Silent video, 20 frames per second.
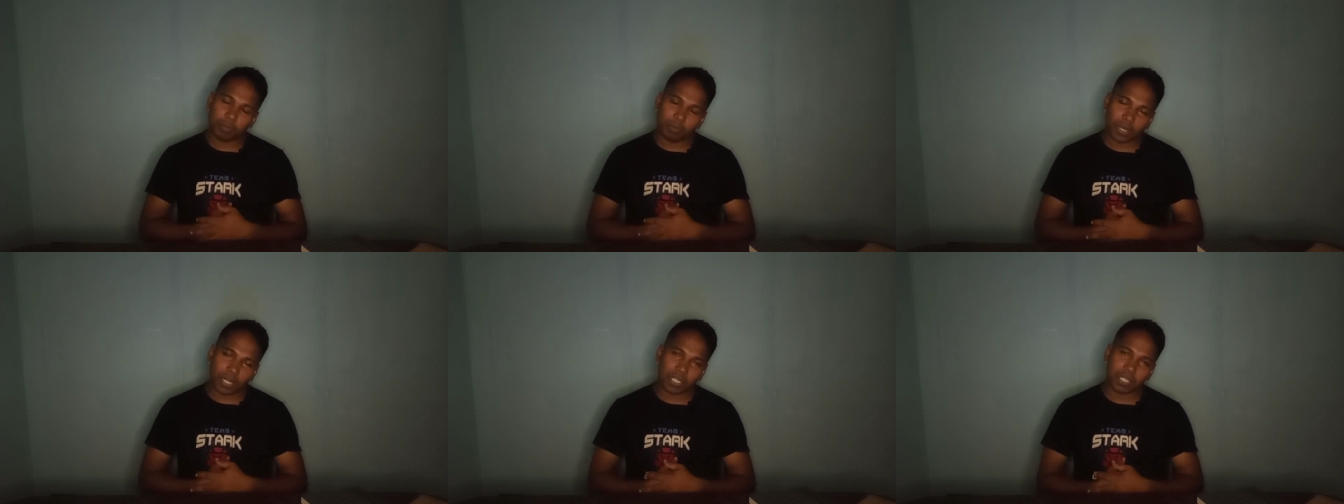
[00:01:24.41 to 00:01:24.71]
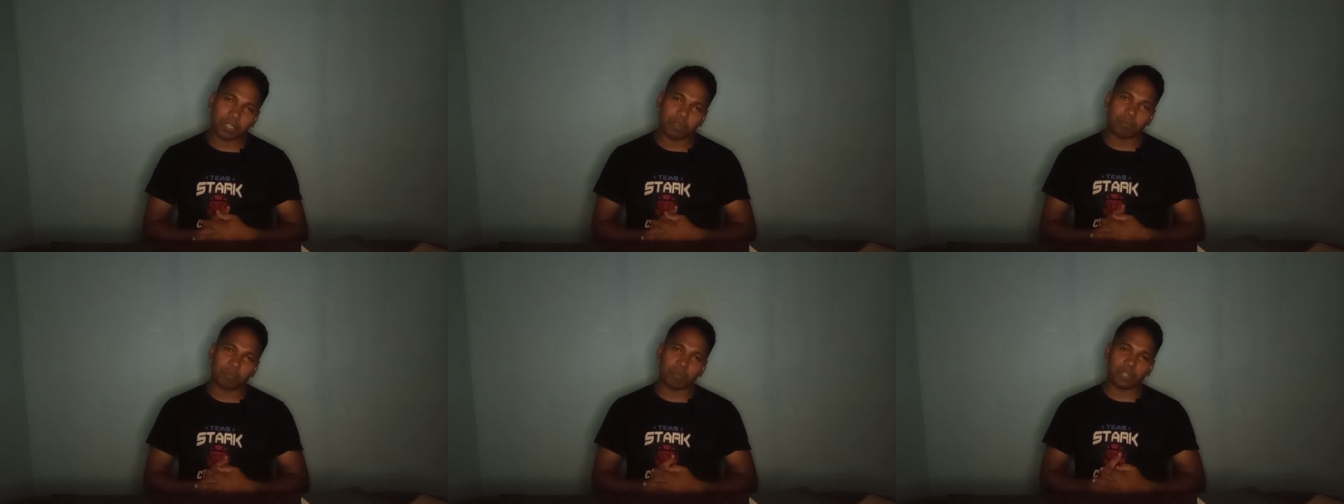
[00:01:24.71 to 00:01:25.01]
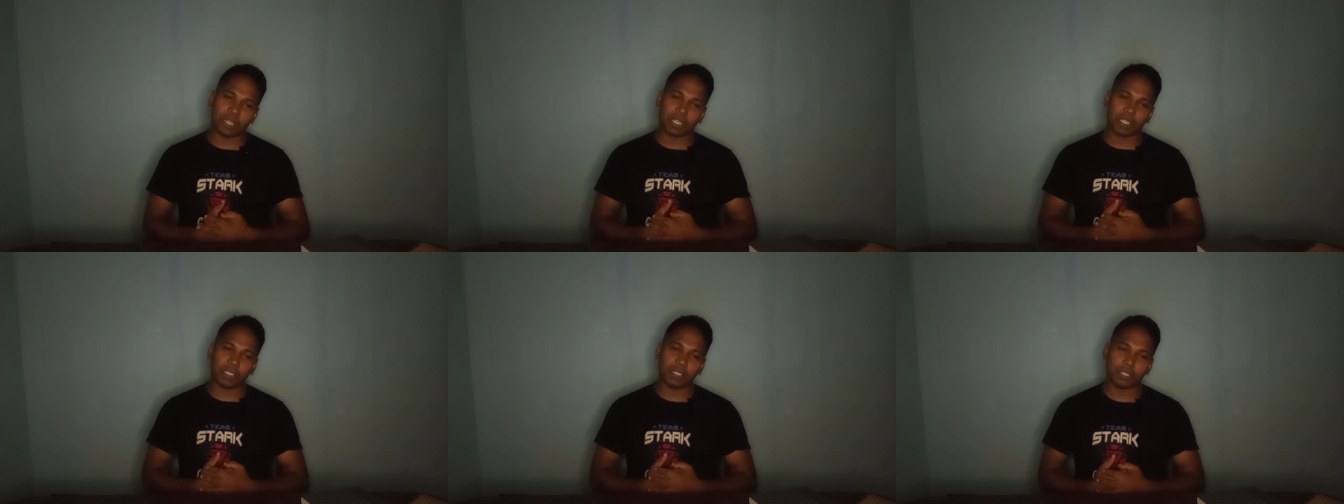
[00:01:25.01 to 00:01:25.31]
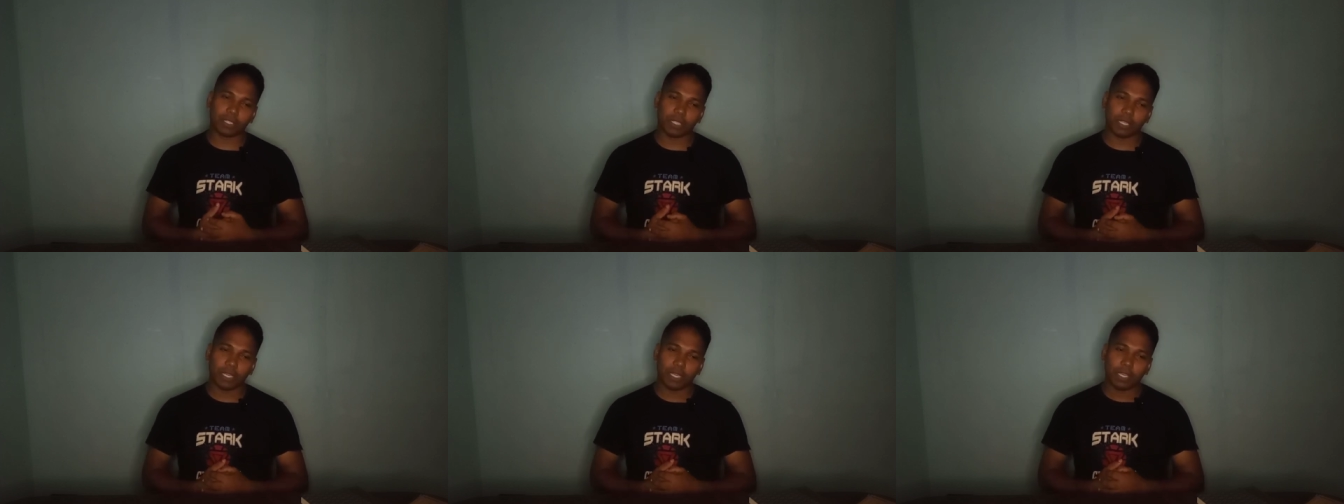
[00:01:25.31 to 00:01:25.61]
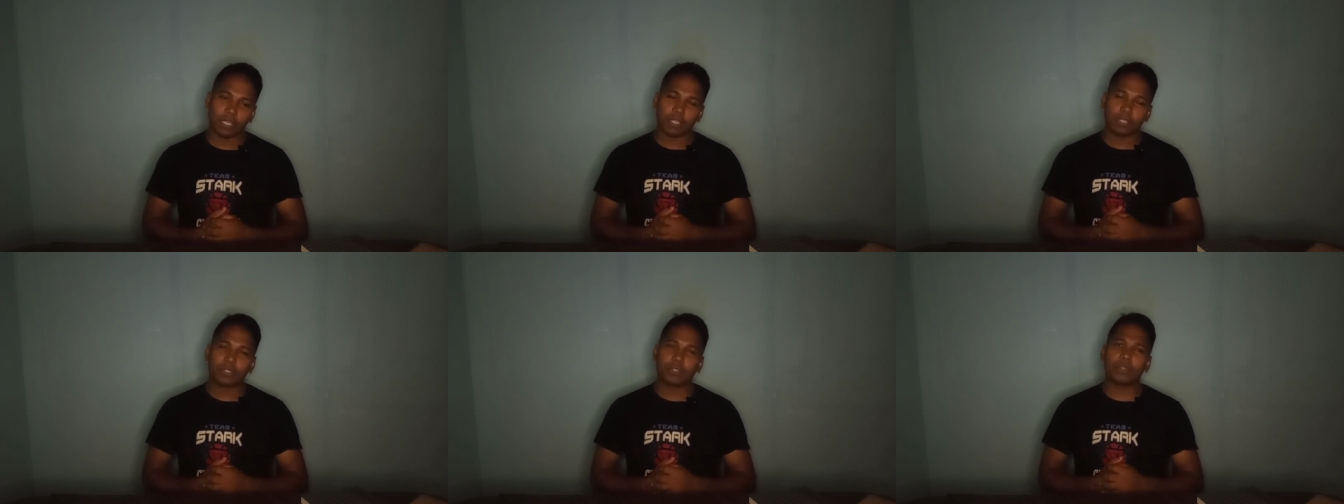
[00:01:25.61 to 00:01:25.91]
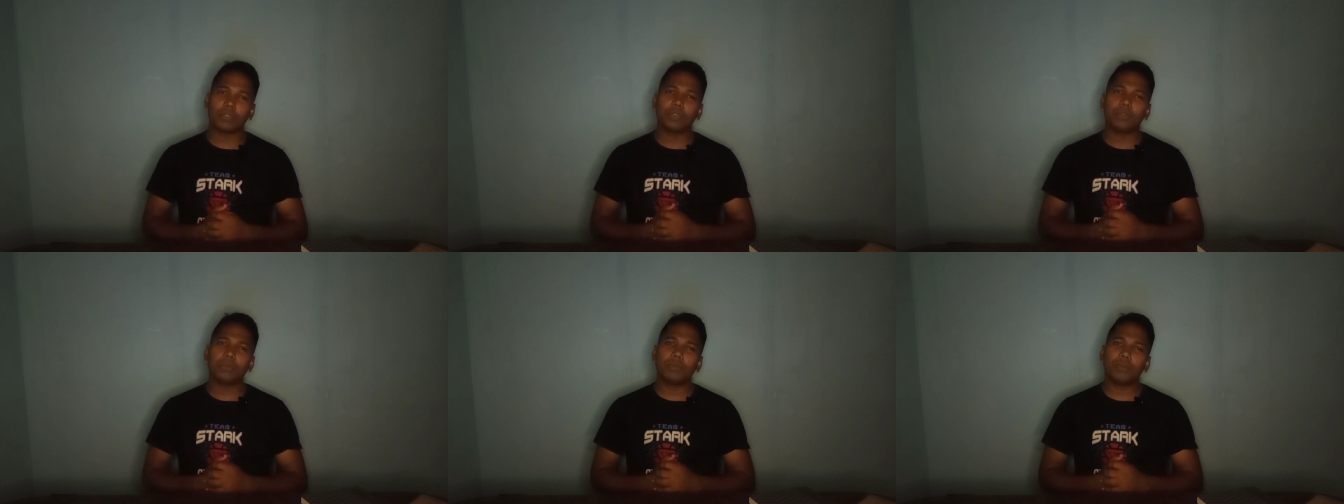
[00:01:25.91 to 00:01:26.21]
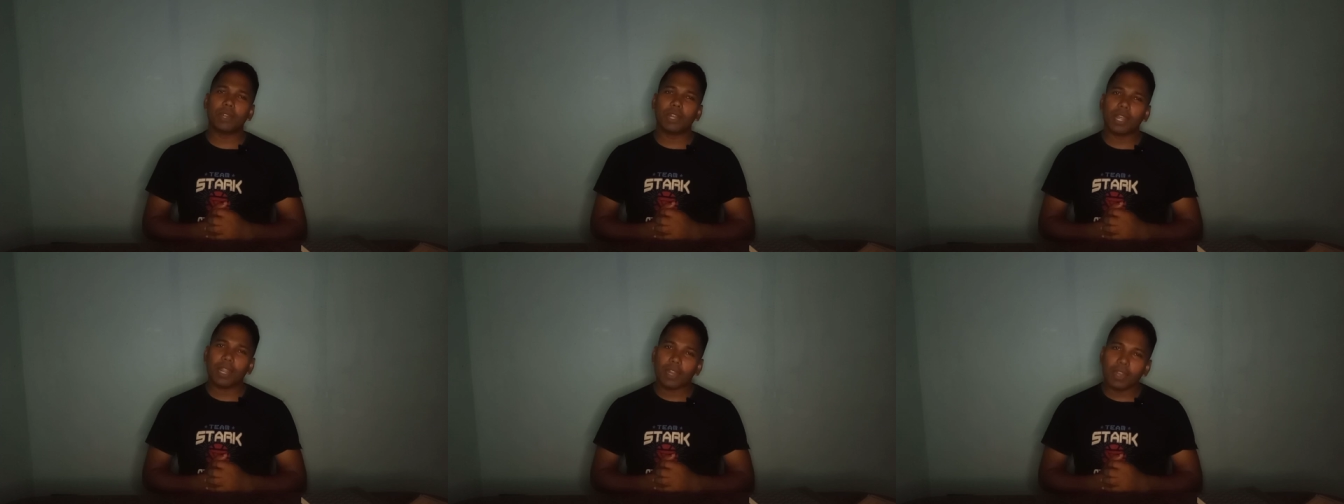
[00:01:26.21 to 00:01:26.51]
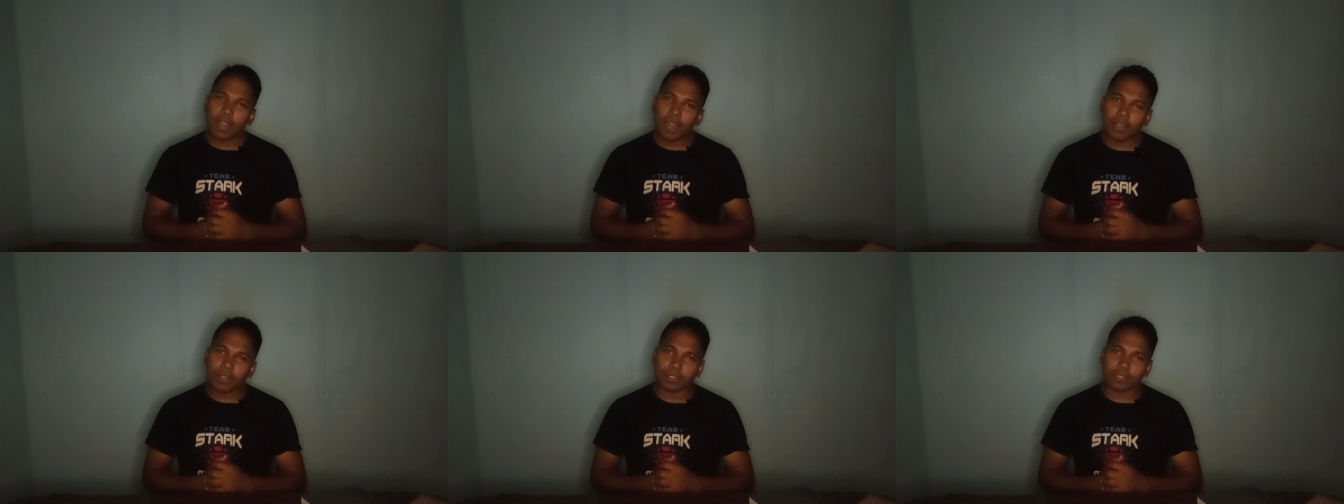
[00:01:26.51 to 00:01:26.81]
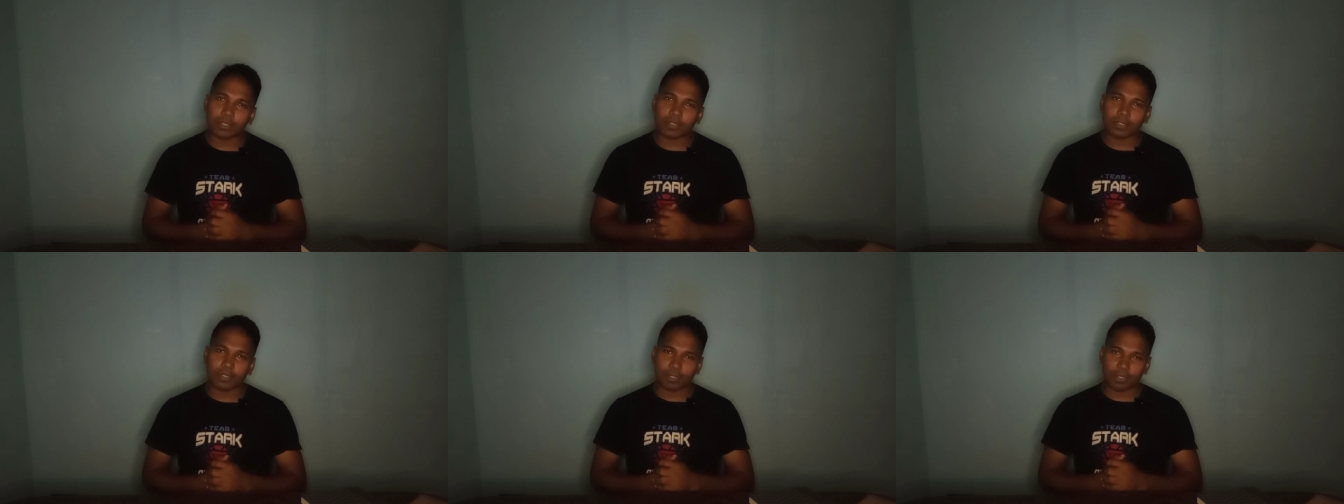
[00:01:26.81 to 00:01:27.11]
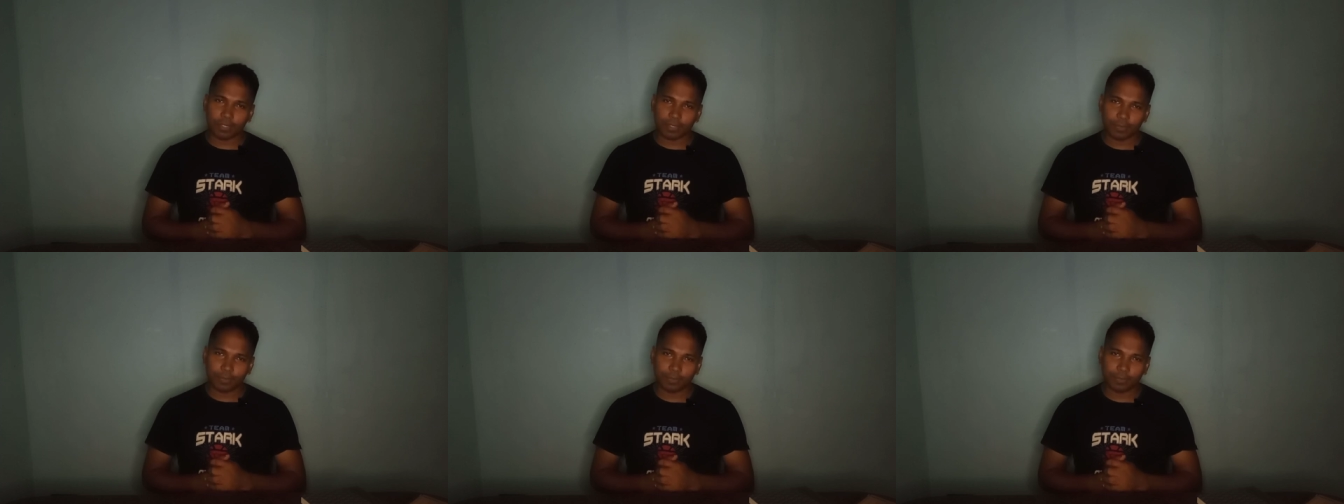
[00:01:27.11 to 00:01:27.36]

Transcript: marketplace, so you are an artist.